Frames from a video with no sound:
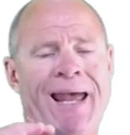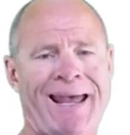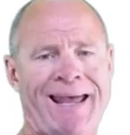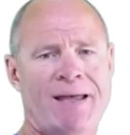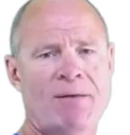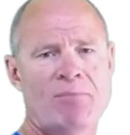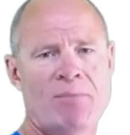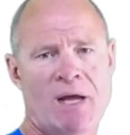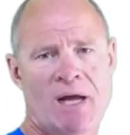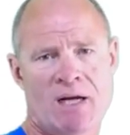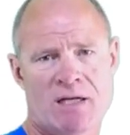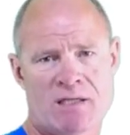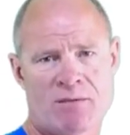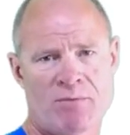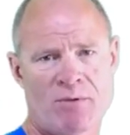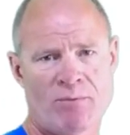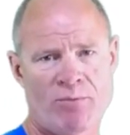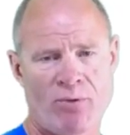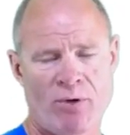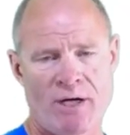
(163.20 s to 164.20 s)
At
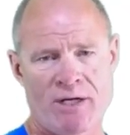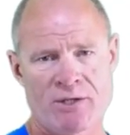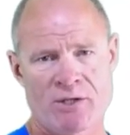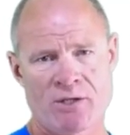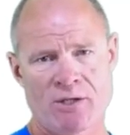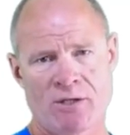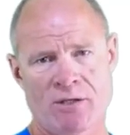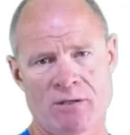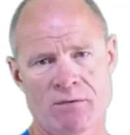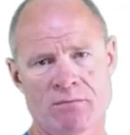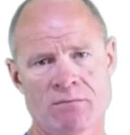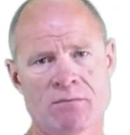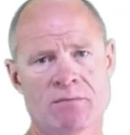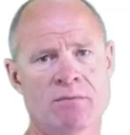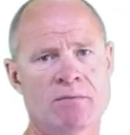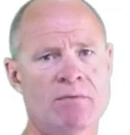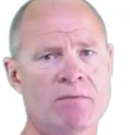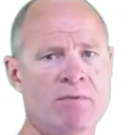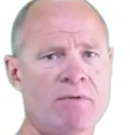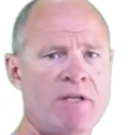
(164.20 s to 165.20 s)
maximum pressure,
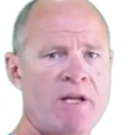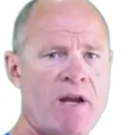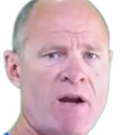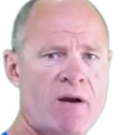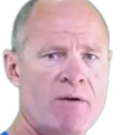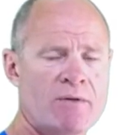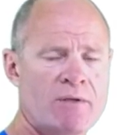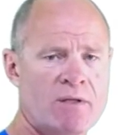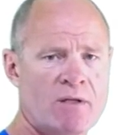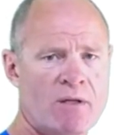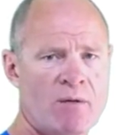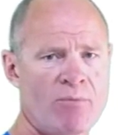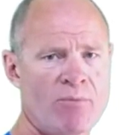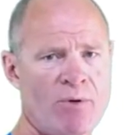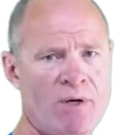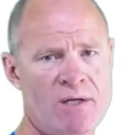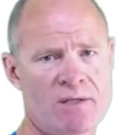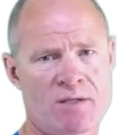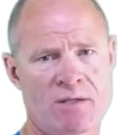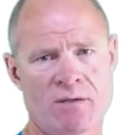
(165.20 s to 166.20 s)
the air that the
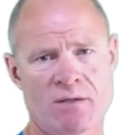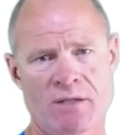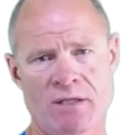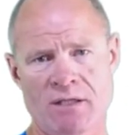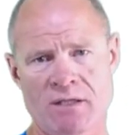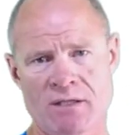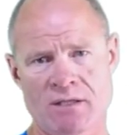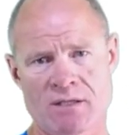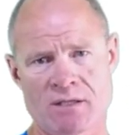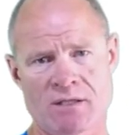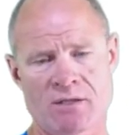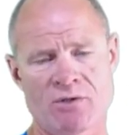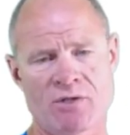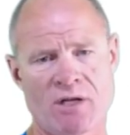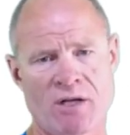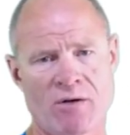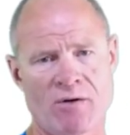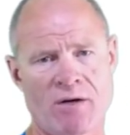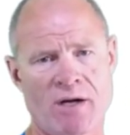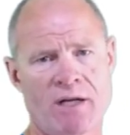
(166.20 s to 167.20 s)
compressor is
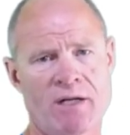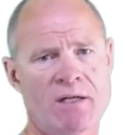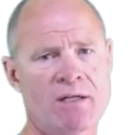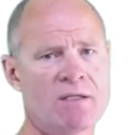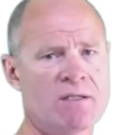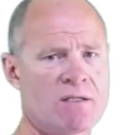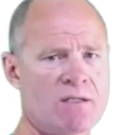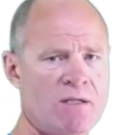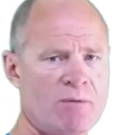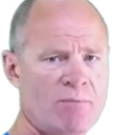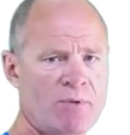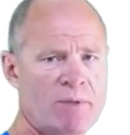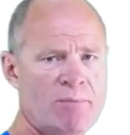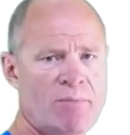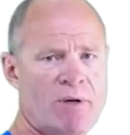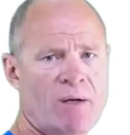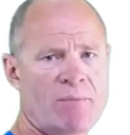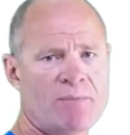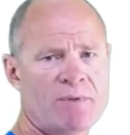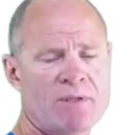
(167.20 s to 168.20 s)
generating is simply
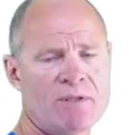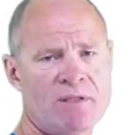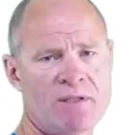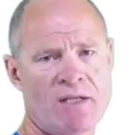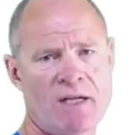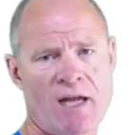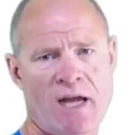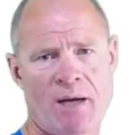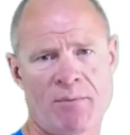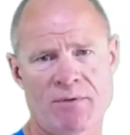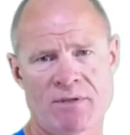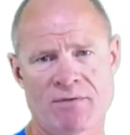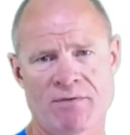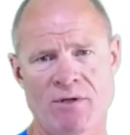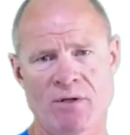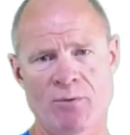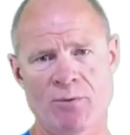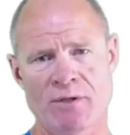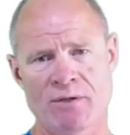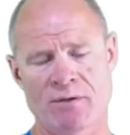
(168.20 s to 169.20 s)
pumped into the
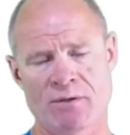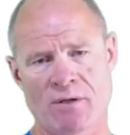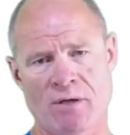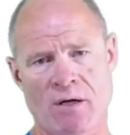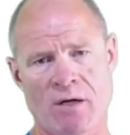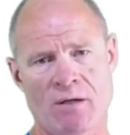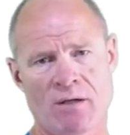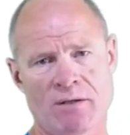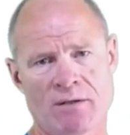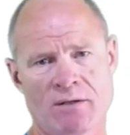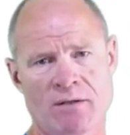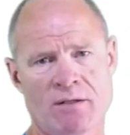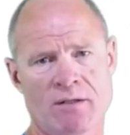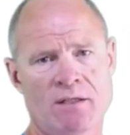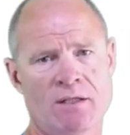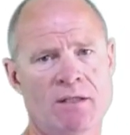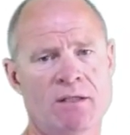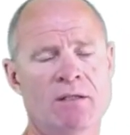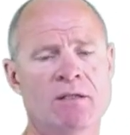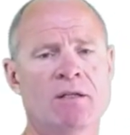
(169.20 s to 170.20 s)
atmosphere. We either call it
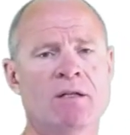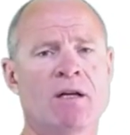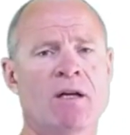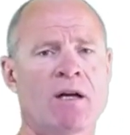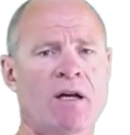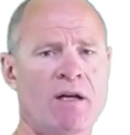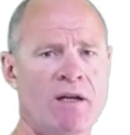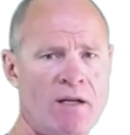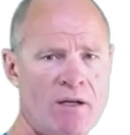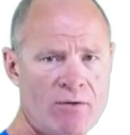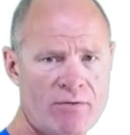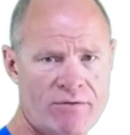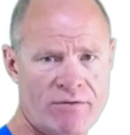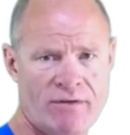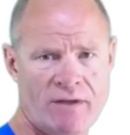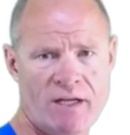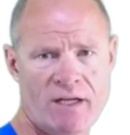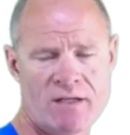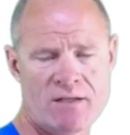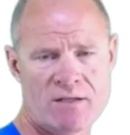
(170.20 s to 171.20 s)
the cutout
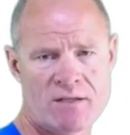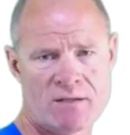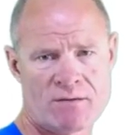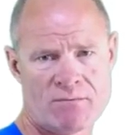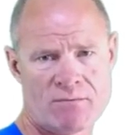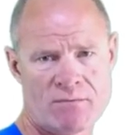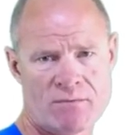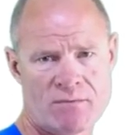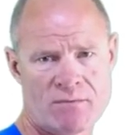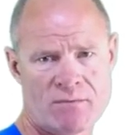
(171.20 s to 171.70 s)
phase